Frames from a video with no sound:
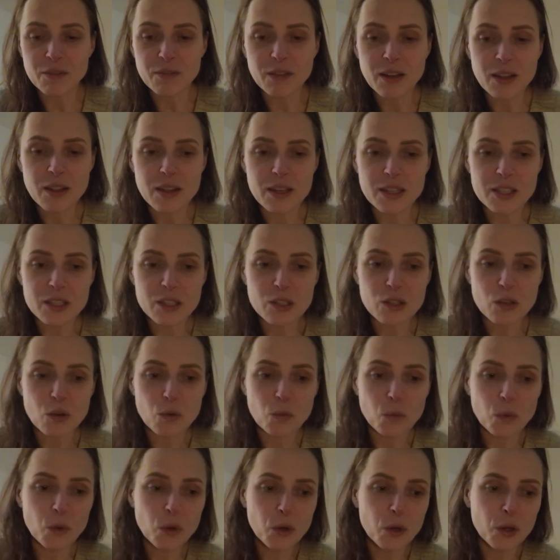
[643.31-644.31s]
whether it's your
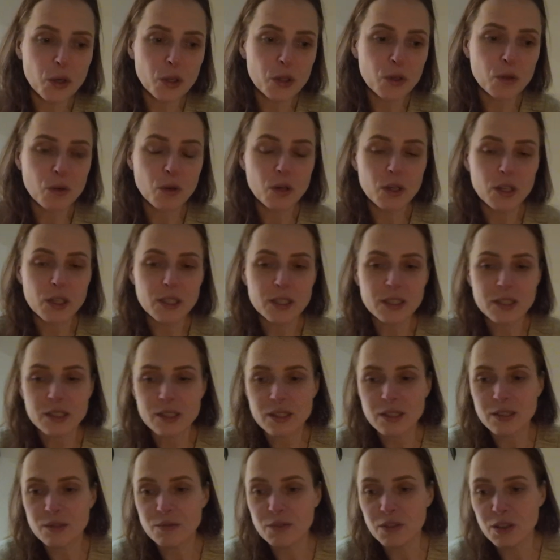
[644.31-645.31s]
work or
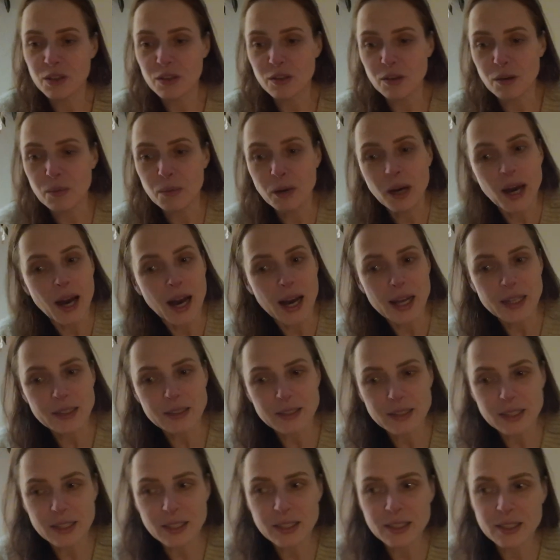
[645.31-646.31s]
it's with your
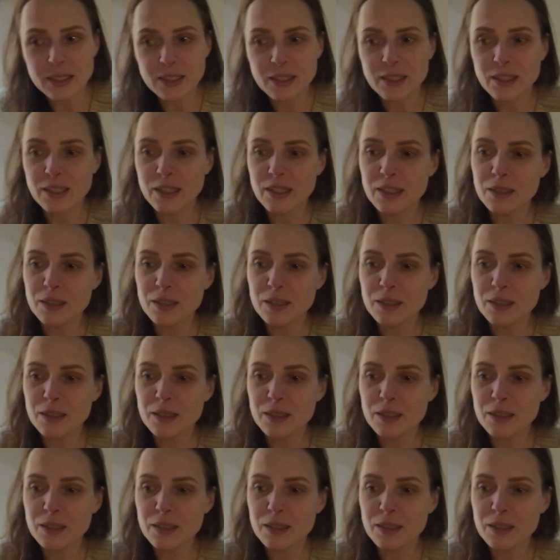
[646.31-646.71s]
partner,